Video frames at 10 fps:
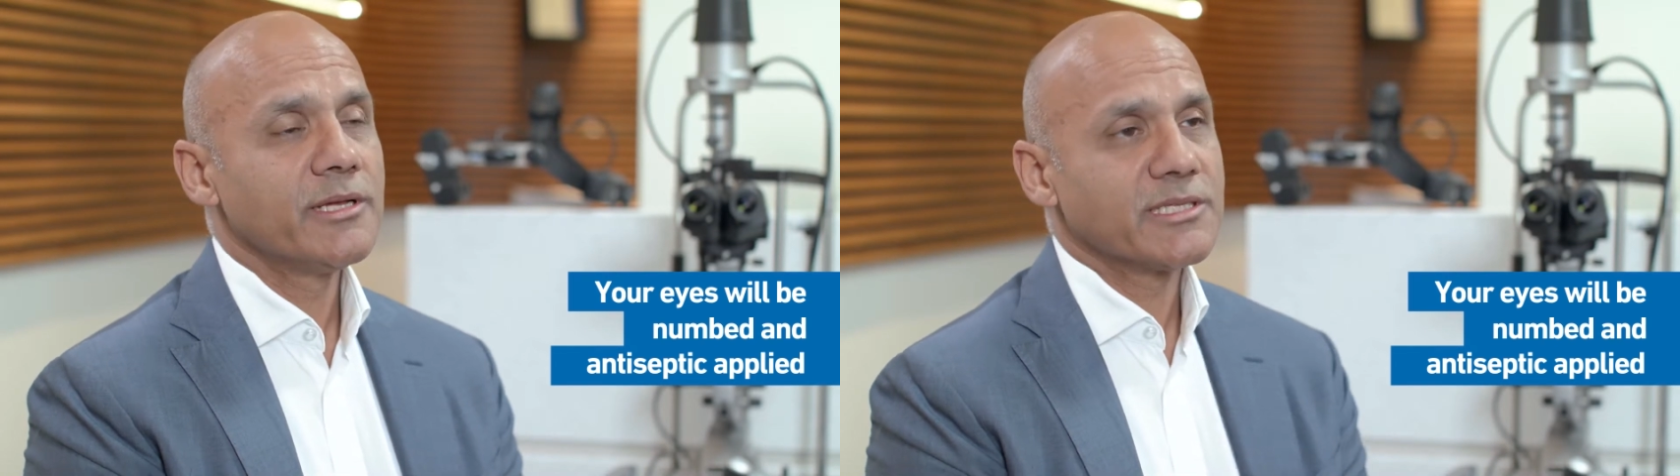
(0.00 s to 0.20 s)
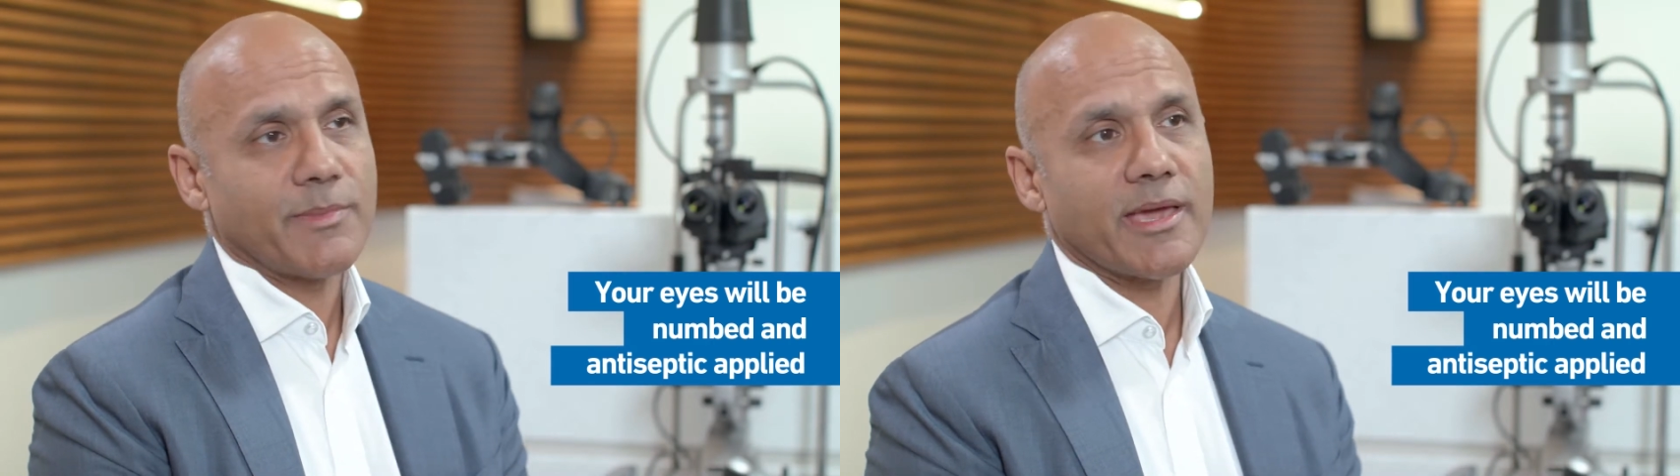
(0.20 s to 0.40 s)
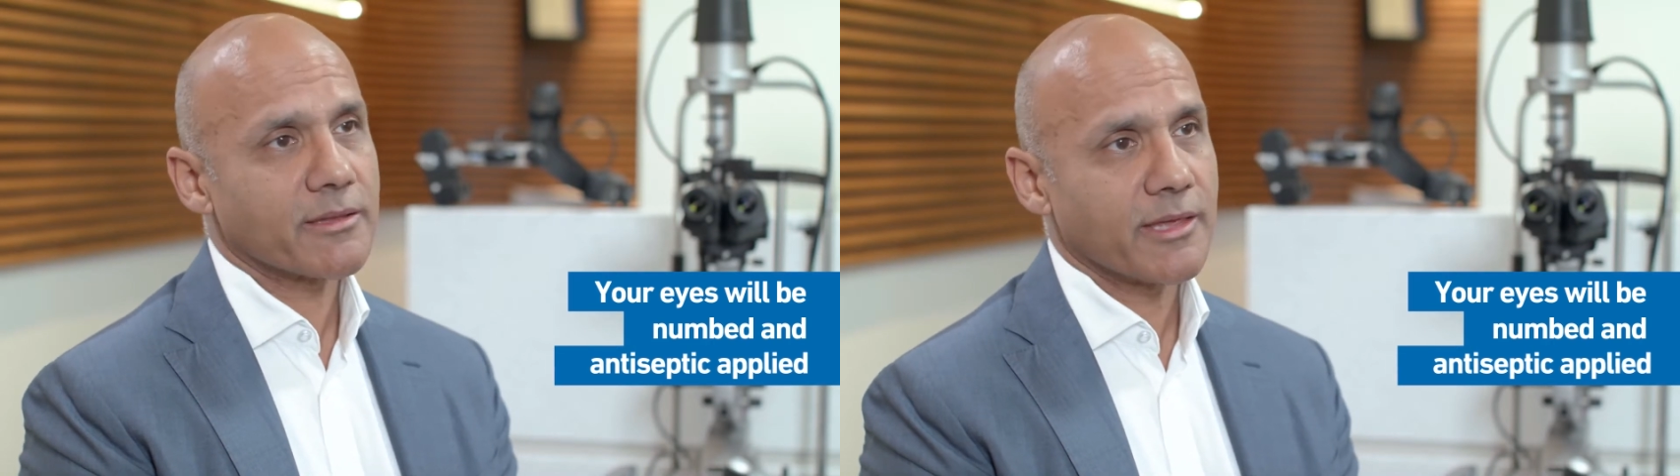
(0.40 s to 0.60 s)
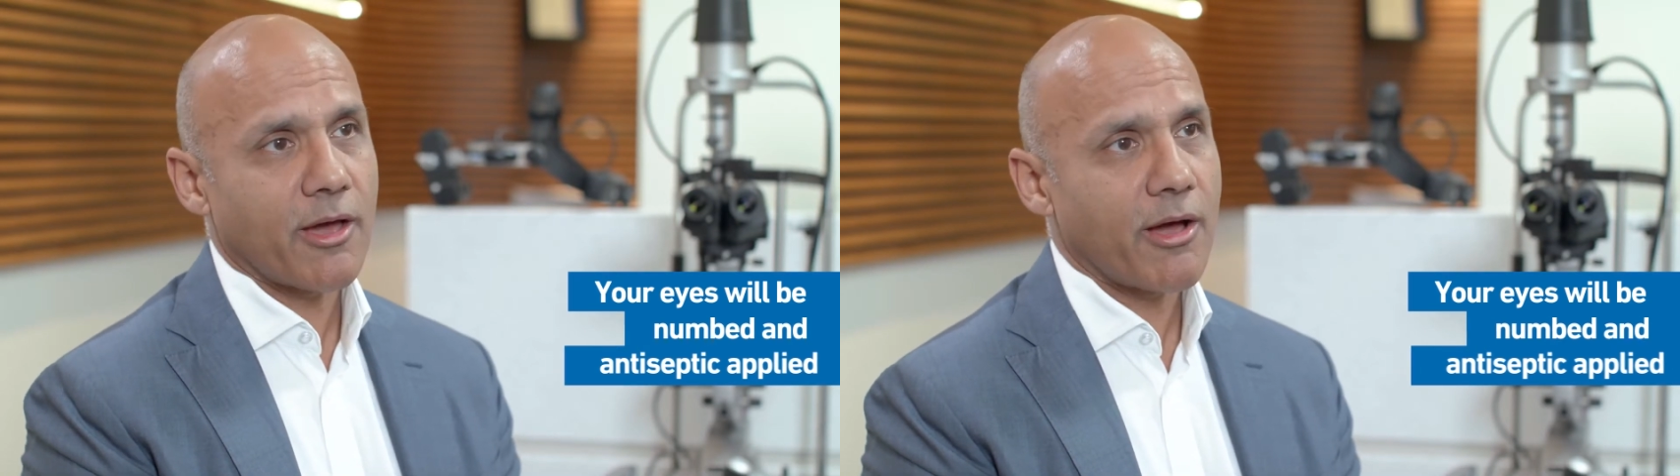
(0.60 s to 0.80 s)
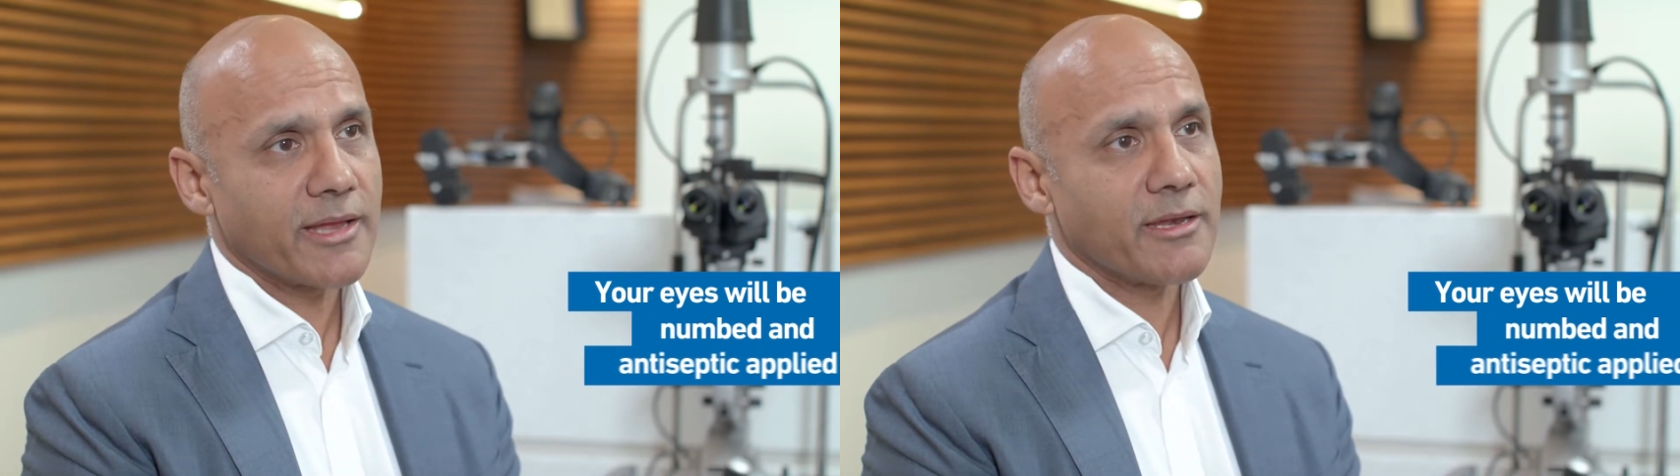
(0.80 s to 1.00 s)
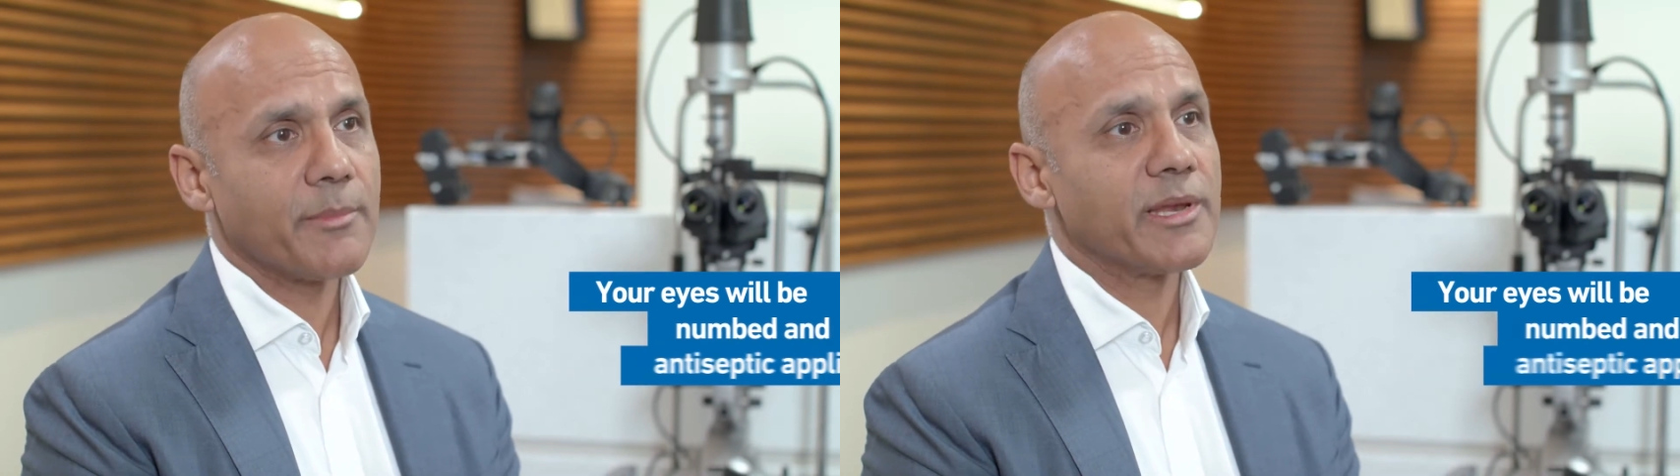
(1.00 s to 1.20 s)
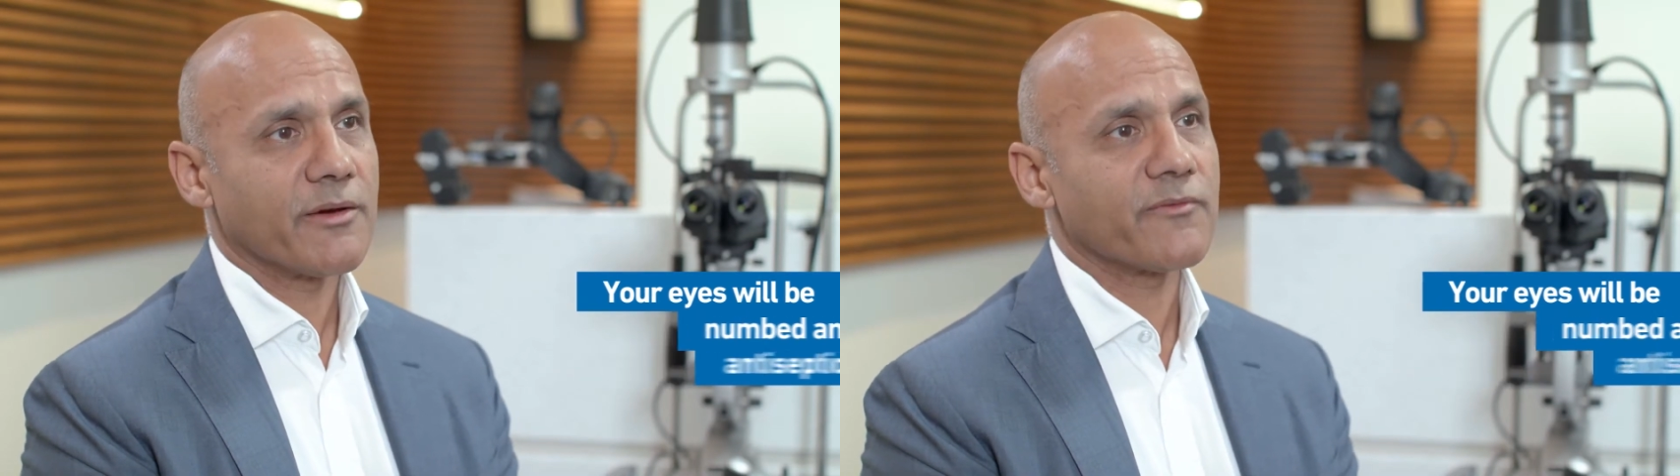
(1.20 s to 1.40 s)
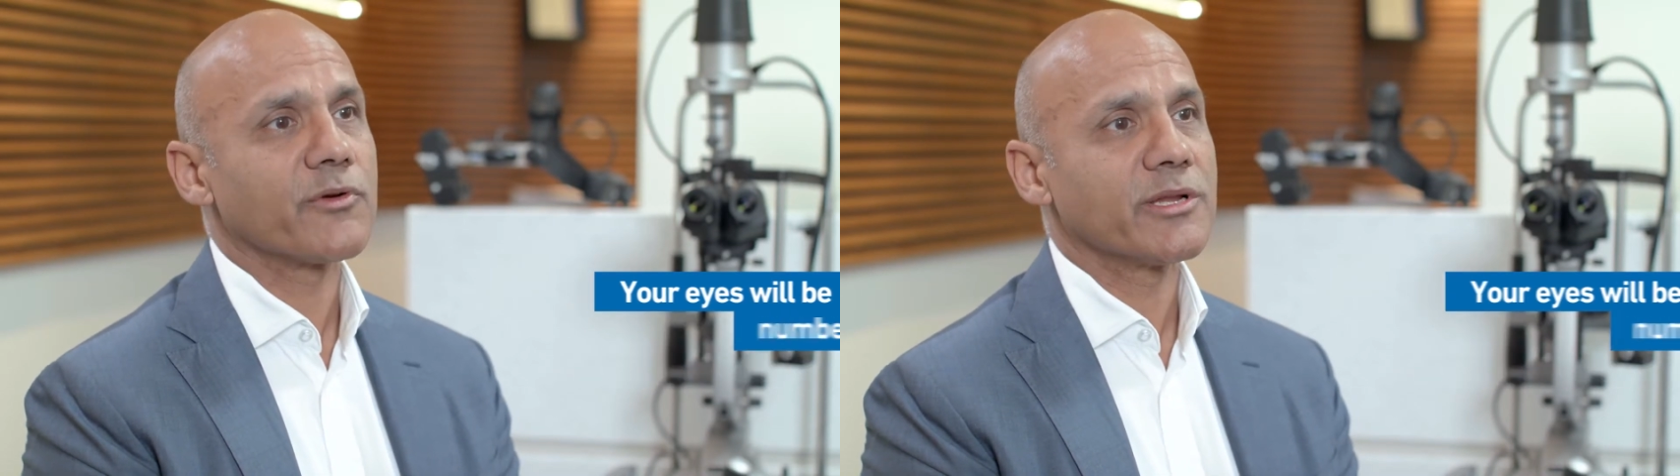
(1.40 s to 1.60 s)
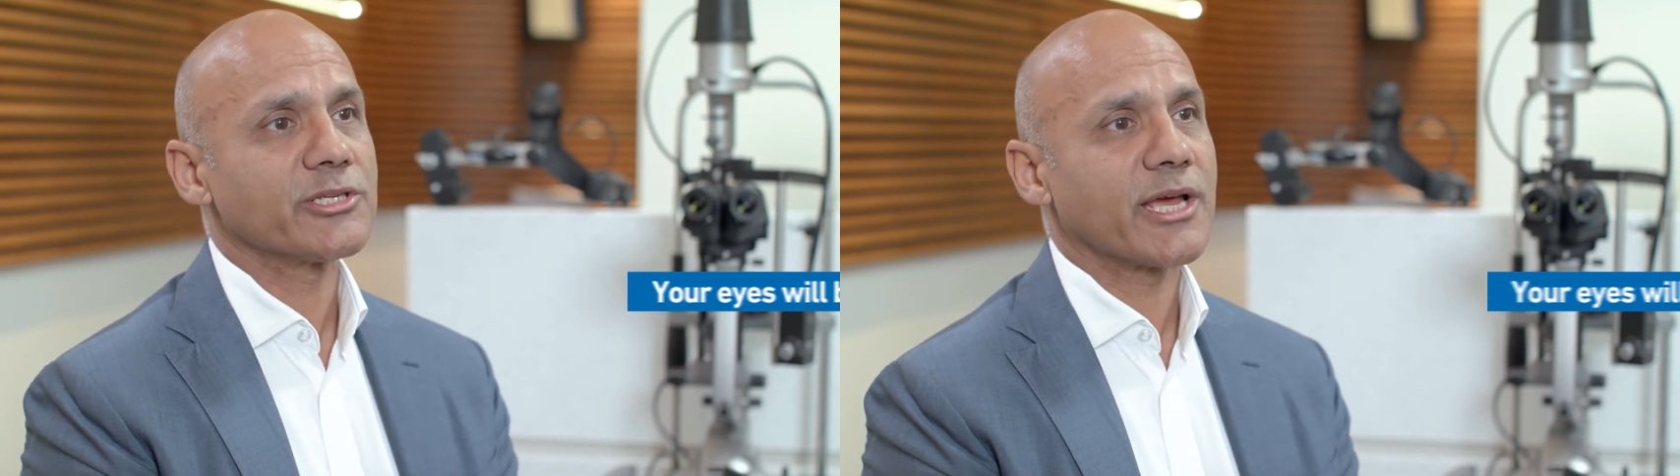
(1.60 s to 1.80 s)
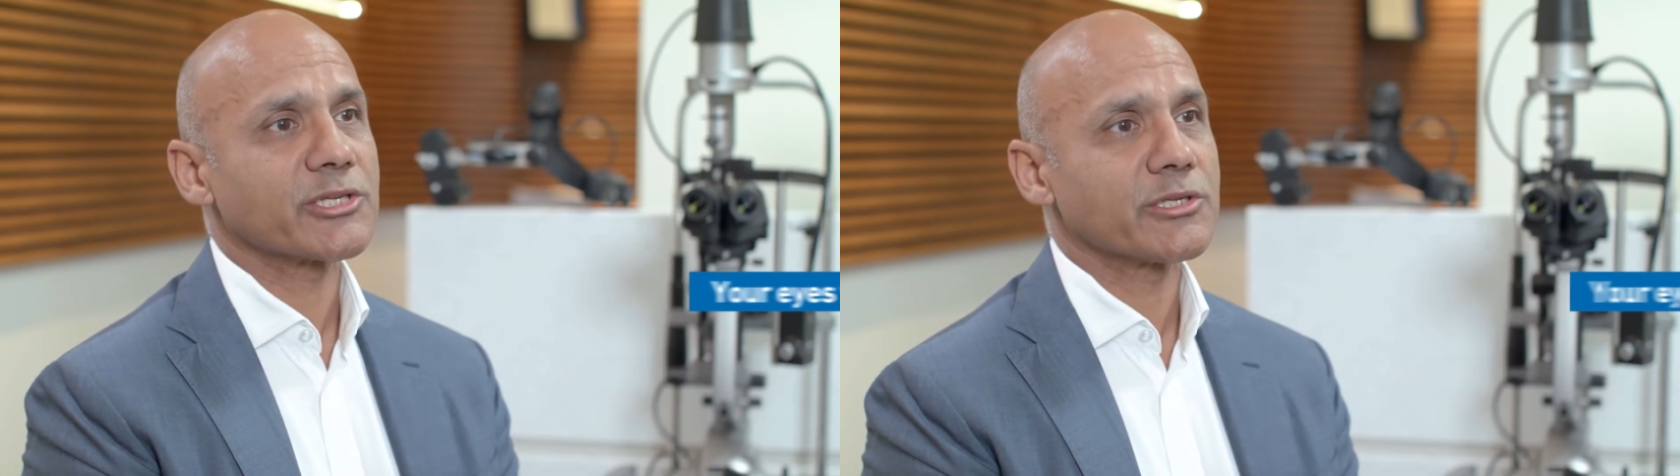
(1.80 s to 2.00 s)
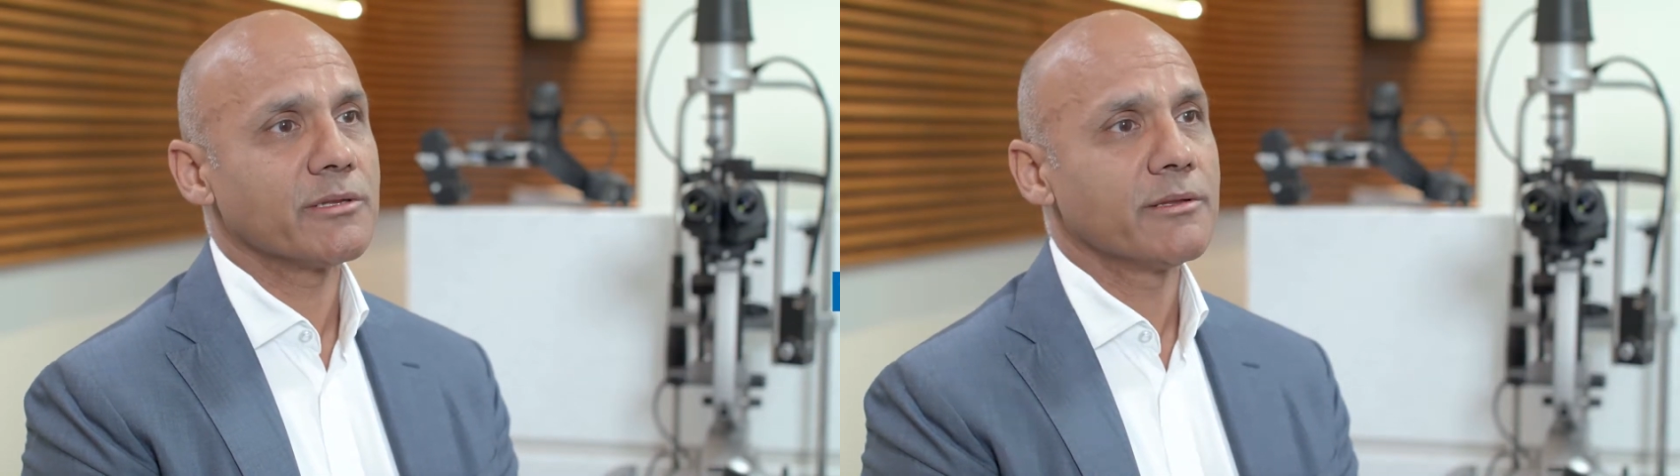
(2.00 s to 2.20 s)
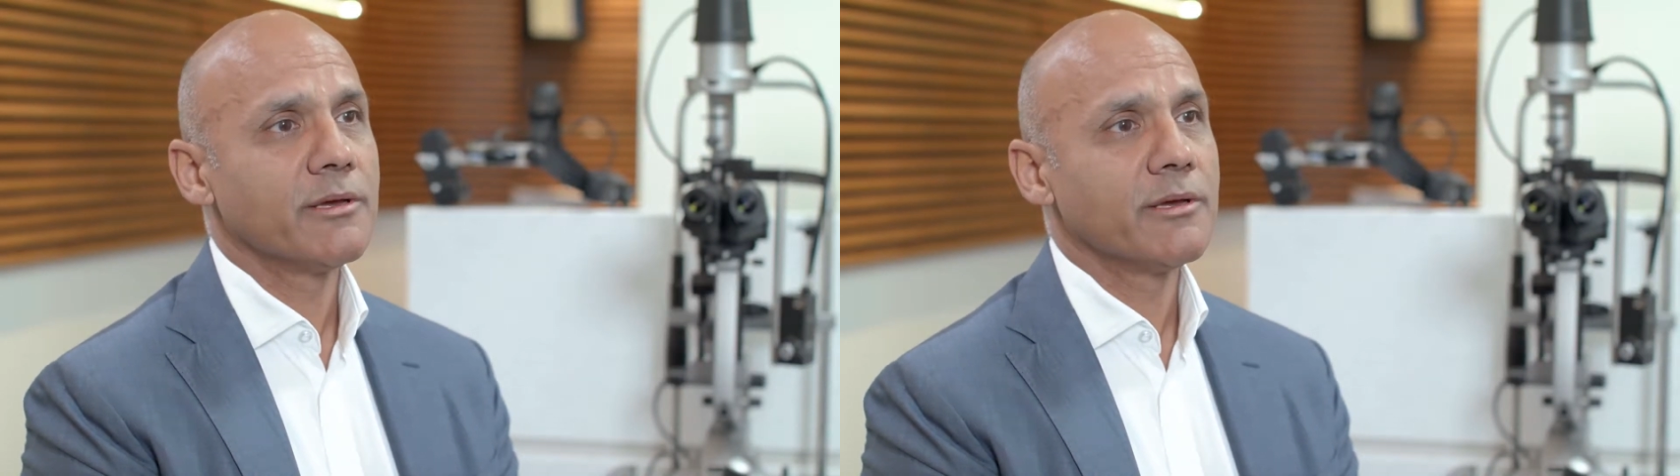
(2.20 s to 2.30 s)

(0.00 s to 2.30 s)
to make the eye numb enough for an injection.